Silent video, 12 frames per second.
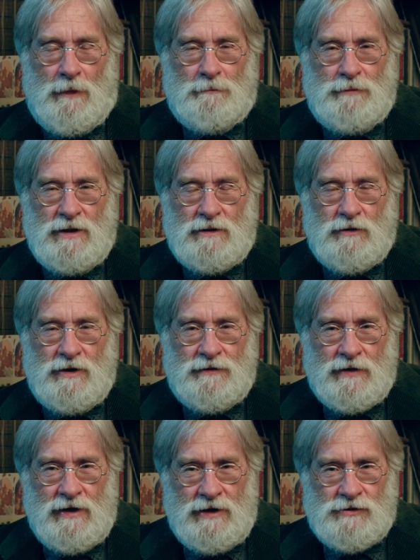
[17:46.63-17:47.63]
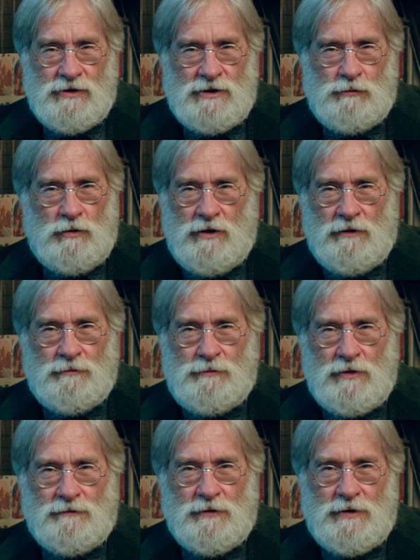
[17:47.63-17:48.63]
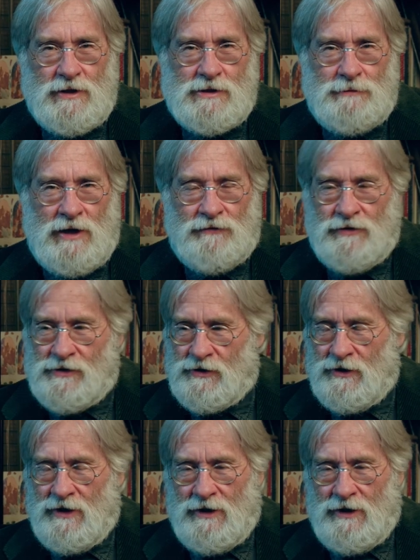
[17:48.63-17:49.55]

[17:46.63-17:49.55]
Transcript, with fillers: but in the case, one of the beautiful things about this